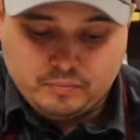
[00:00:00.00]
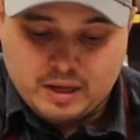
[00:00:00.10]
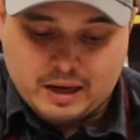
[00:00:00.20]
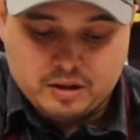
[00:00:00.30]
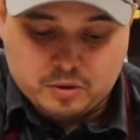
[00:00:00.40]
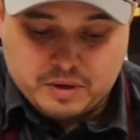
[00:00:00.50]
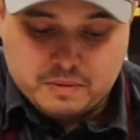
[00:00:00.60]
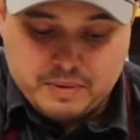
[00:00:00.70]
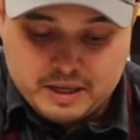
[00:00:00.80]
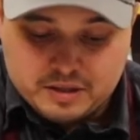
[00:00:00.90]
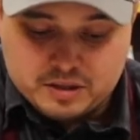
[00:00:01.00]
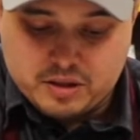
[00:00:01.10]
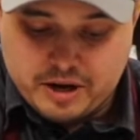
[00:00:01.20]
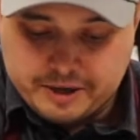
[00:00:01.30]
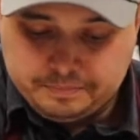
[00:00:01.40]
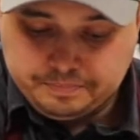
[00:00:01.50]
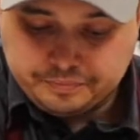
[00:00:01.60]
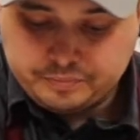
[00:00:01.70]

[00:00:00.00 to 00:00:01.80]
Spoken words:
You got a little bit of beans in there.